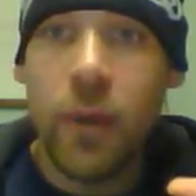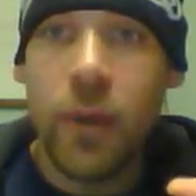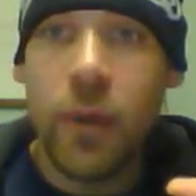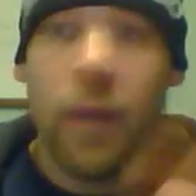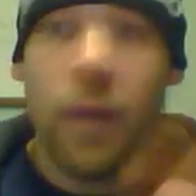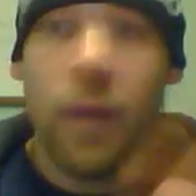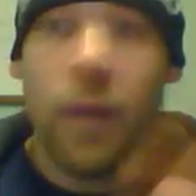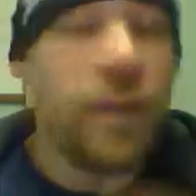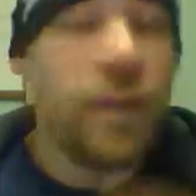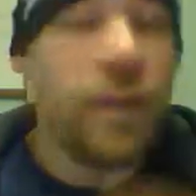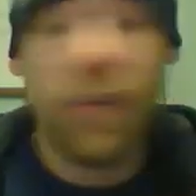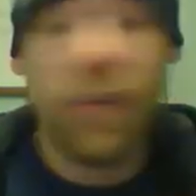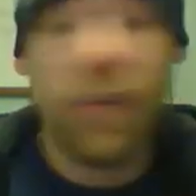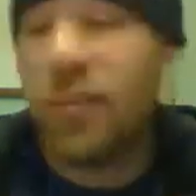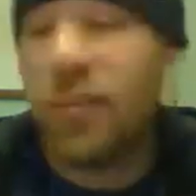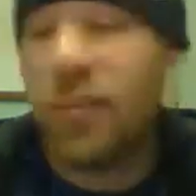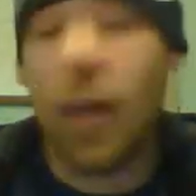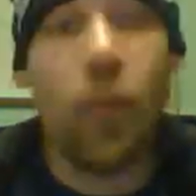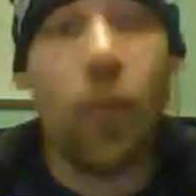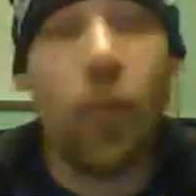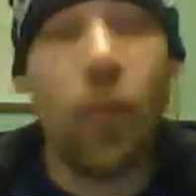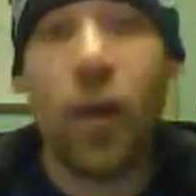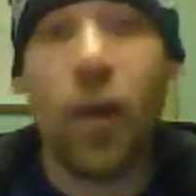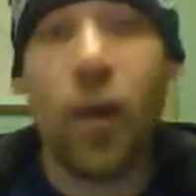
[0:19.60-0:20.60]
then stop
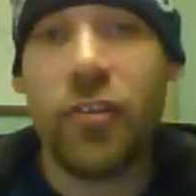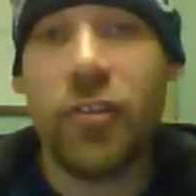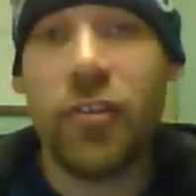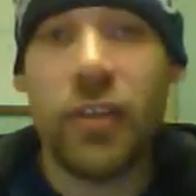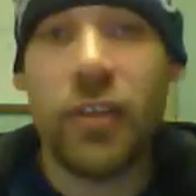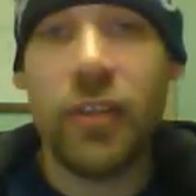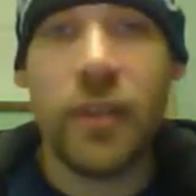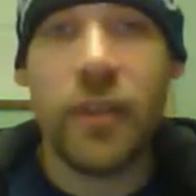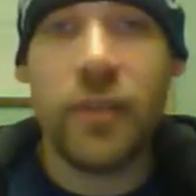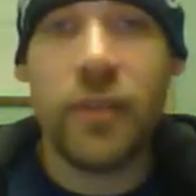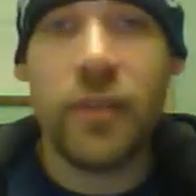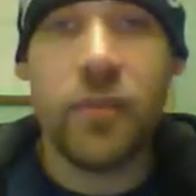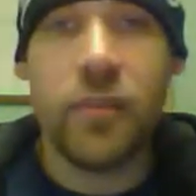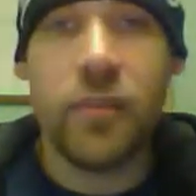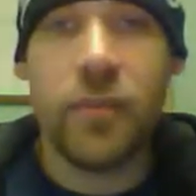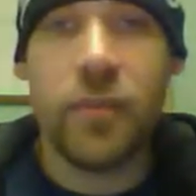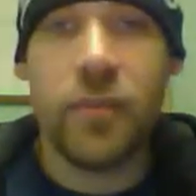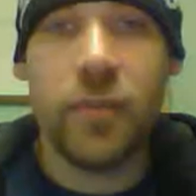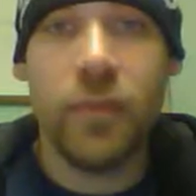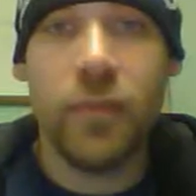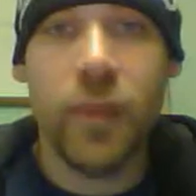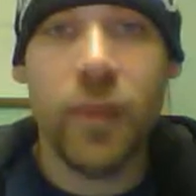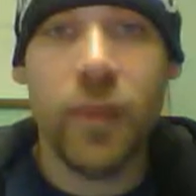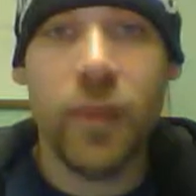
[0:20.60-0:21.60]
watching these
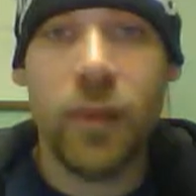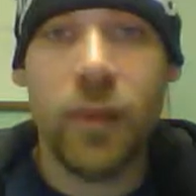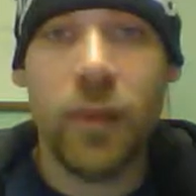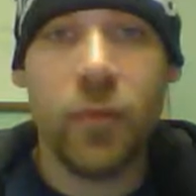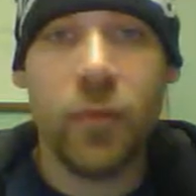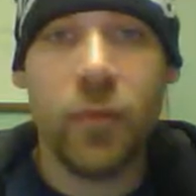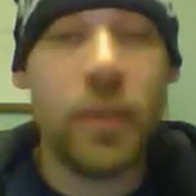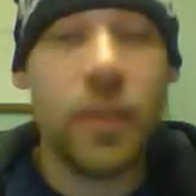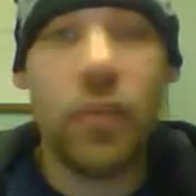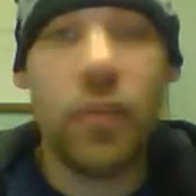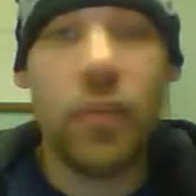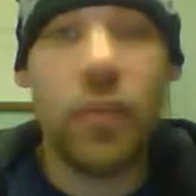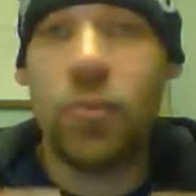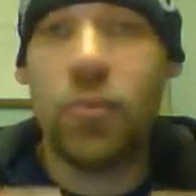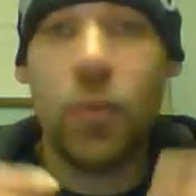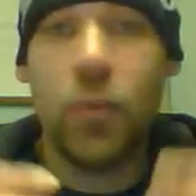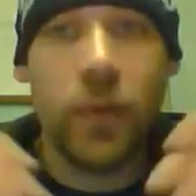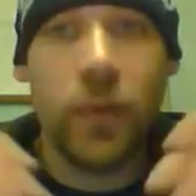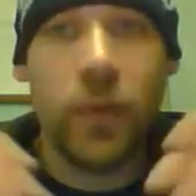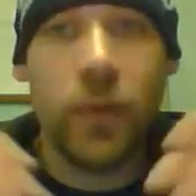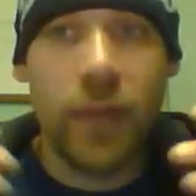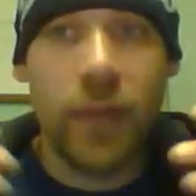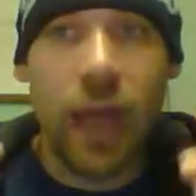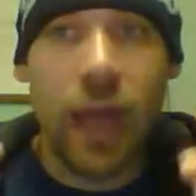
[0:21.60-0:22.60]
videos because you will
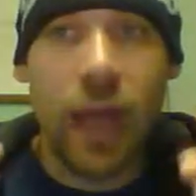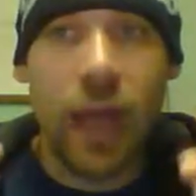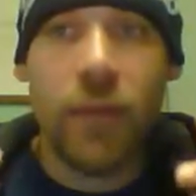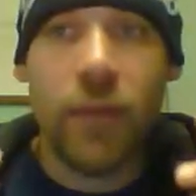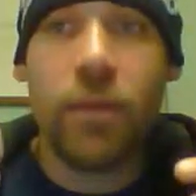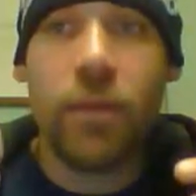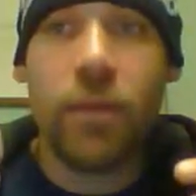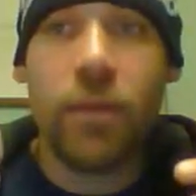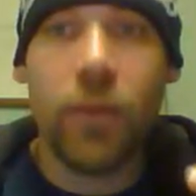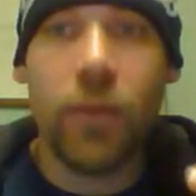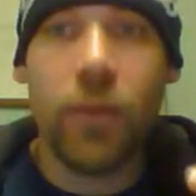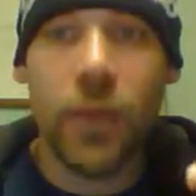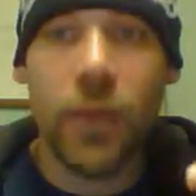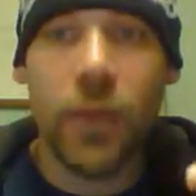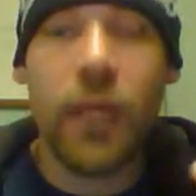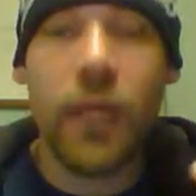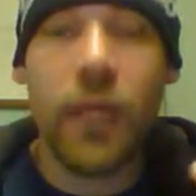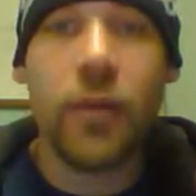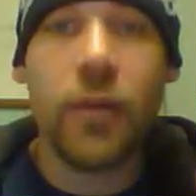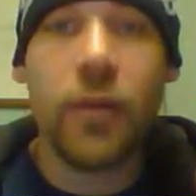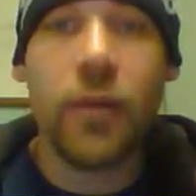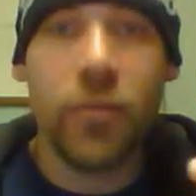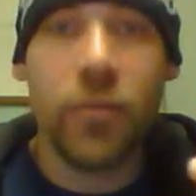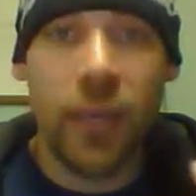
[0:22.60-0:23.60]
not fully
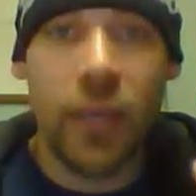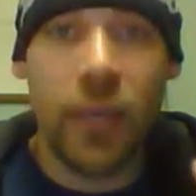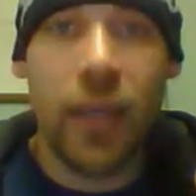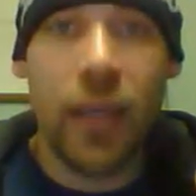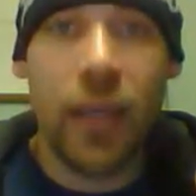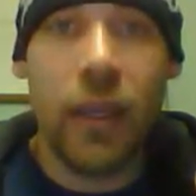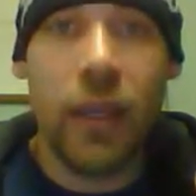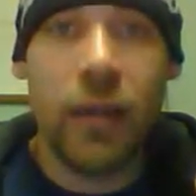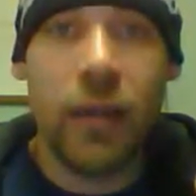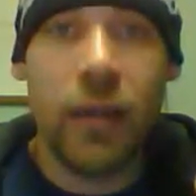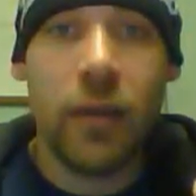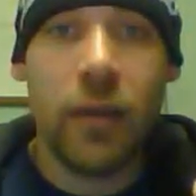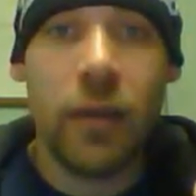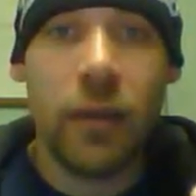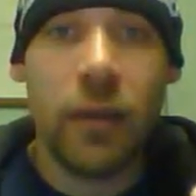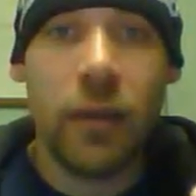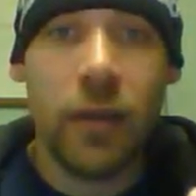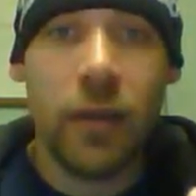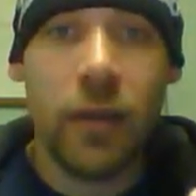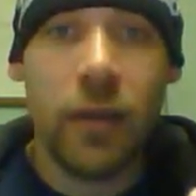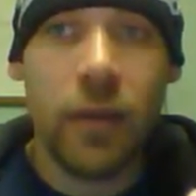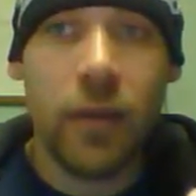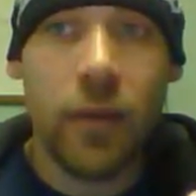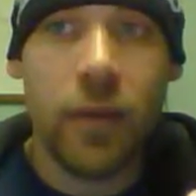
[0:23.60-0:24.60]
understand
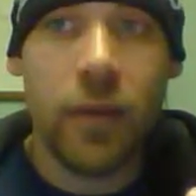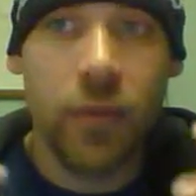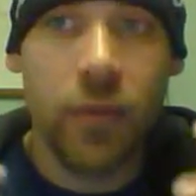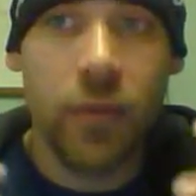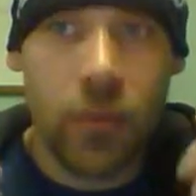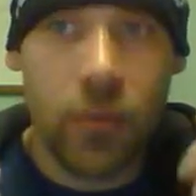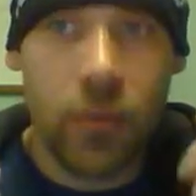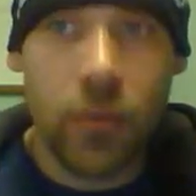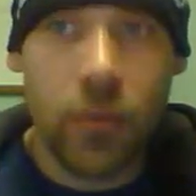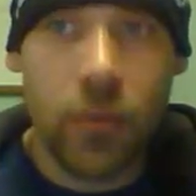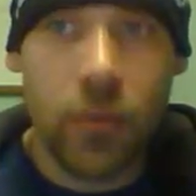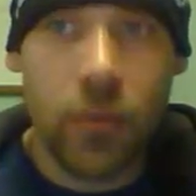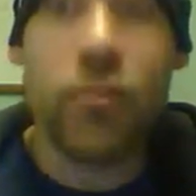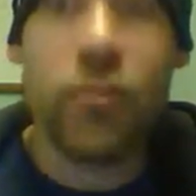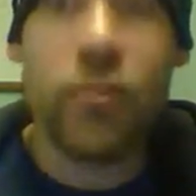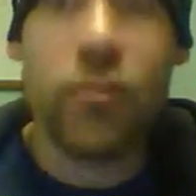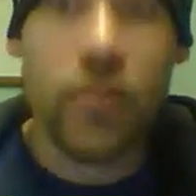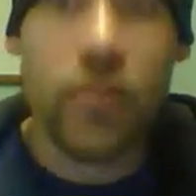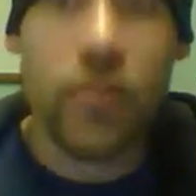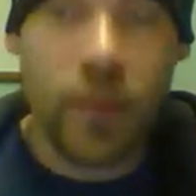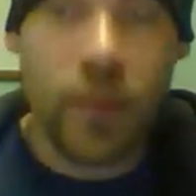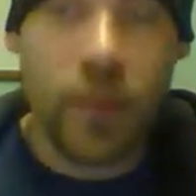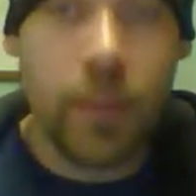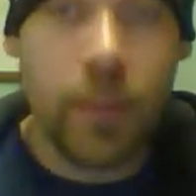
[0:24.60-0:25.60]
the solutions that
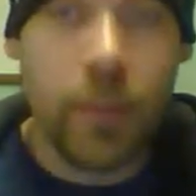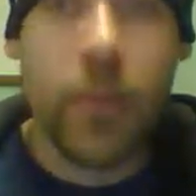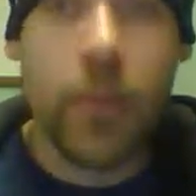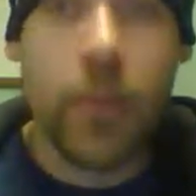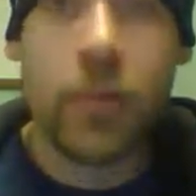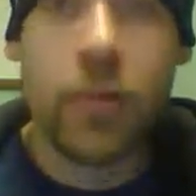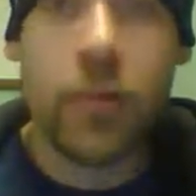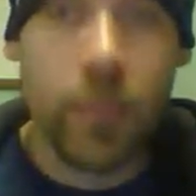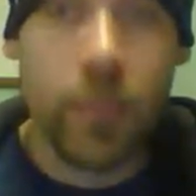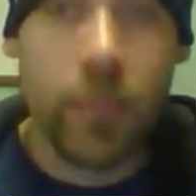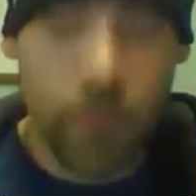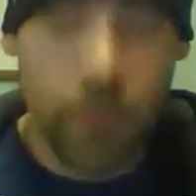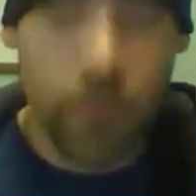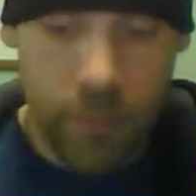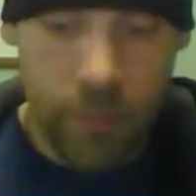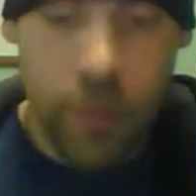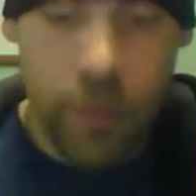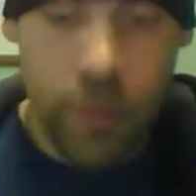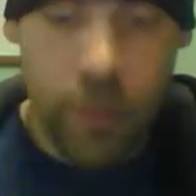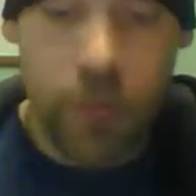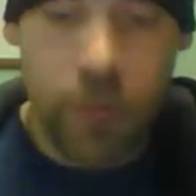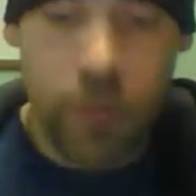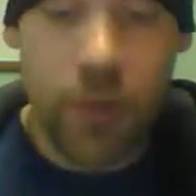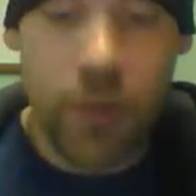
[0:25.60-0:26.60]
I'm about to
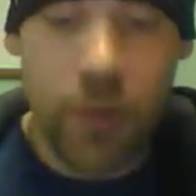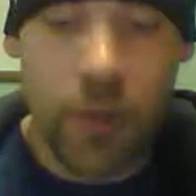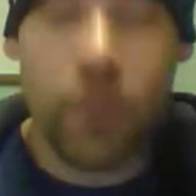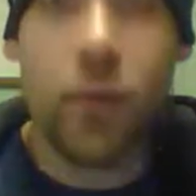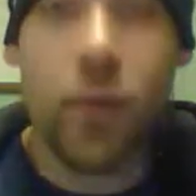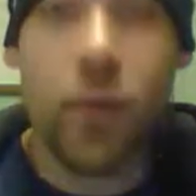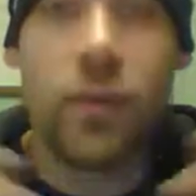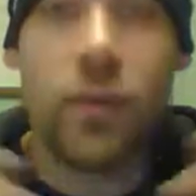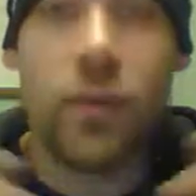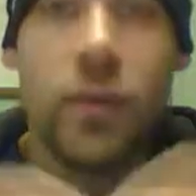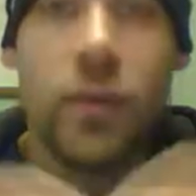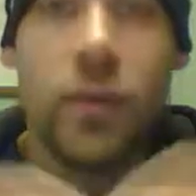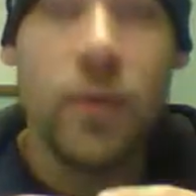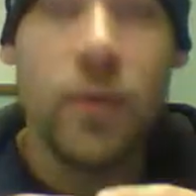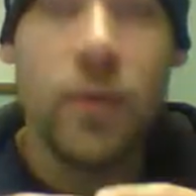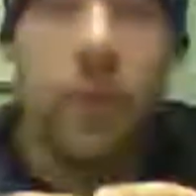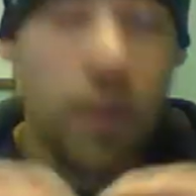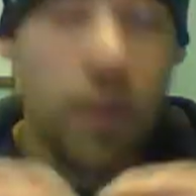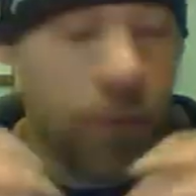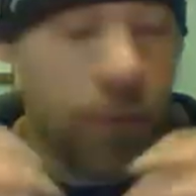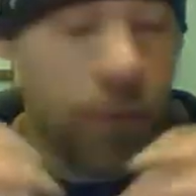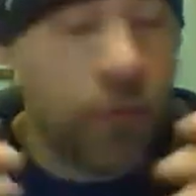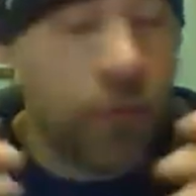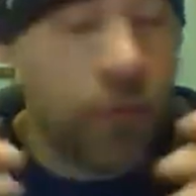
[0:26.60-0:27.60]
bring forth to you, that I'm
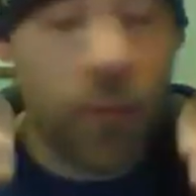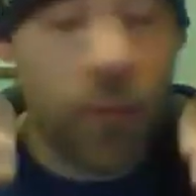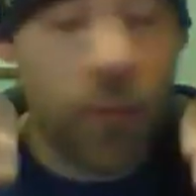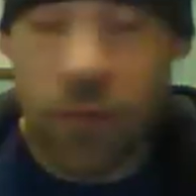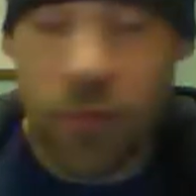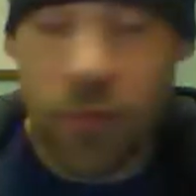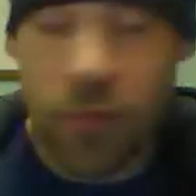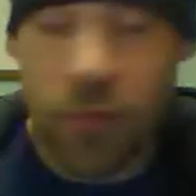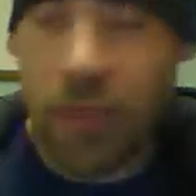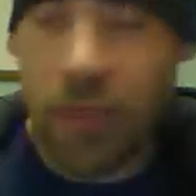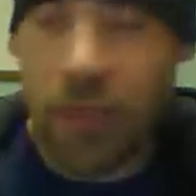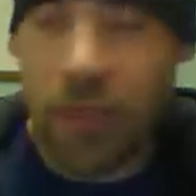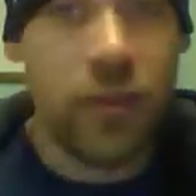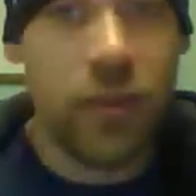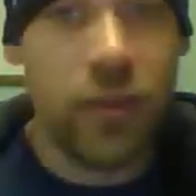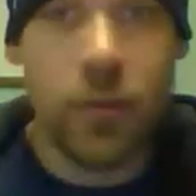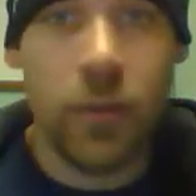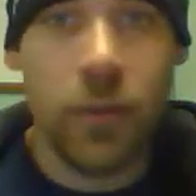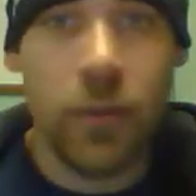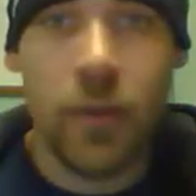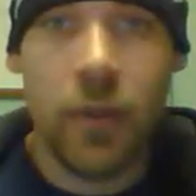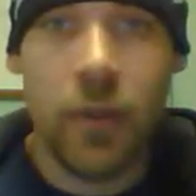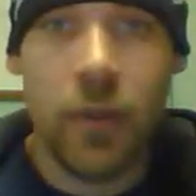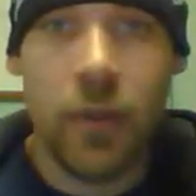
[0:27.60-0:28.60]
about to present to you.
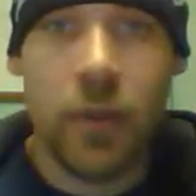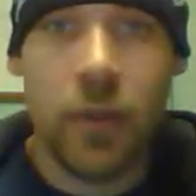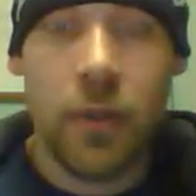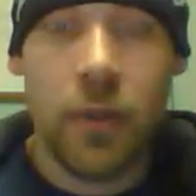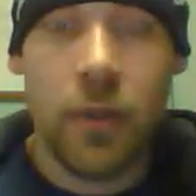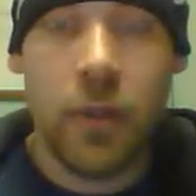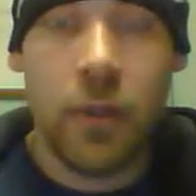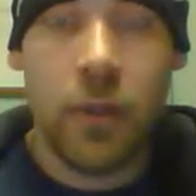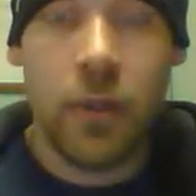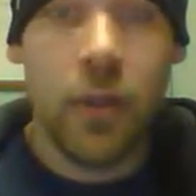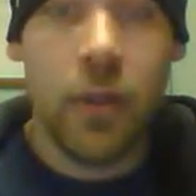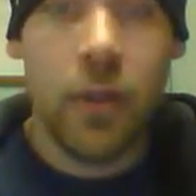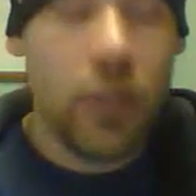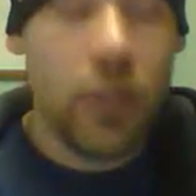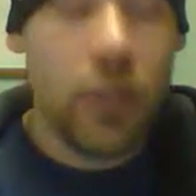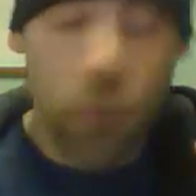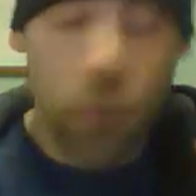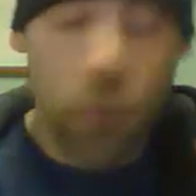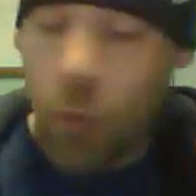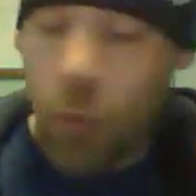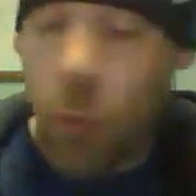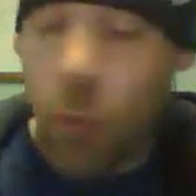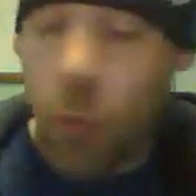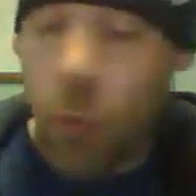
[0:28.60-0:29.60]

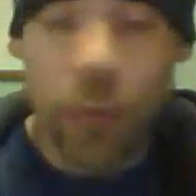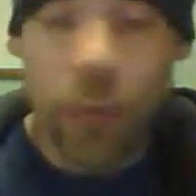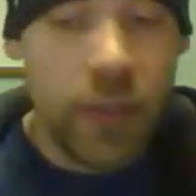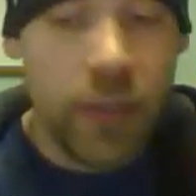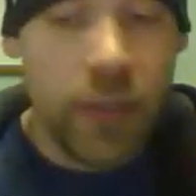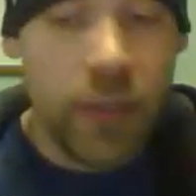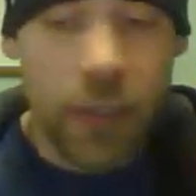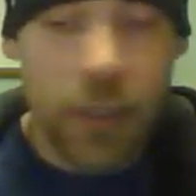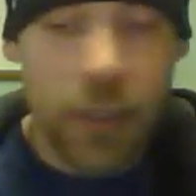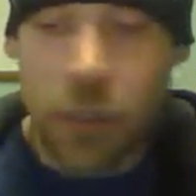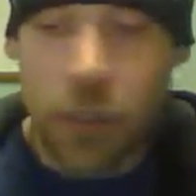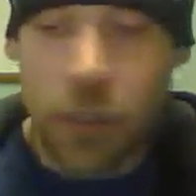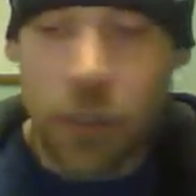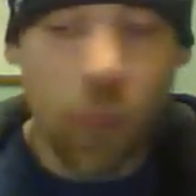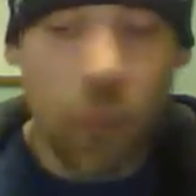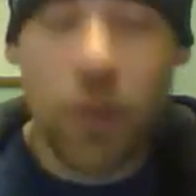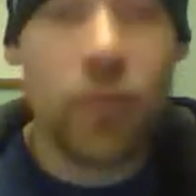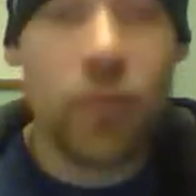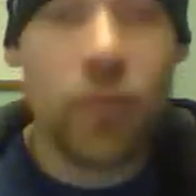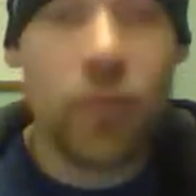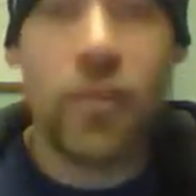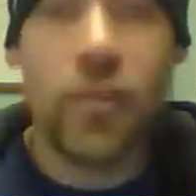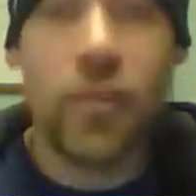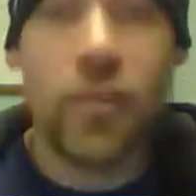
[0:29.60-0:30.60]
You won't
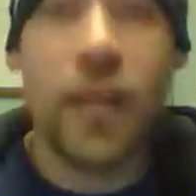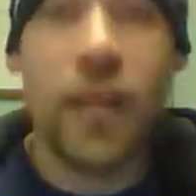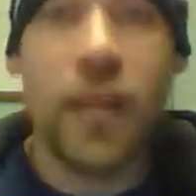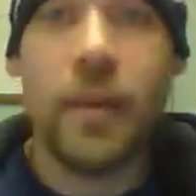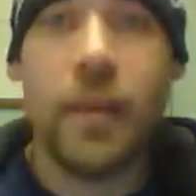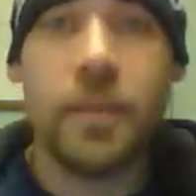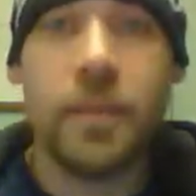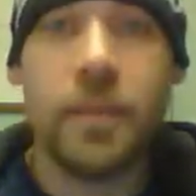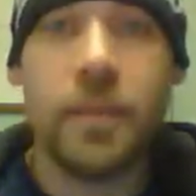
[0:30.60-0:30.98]
understand them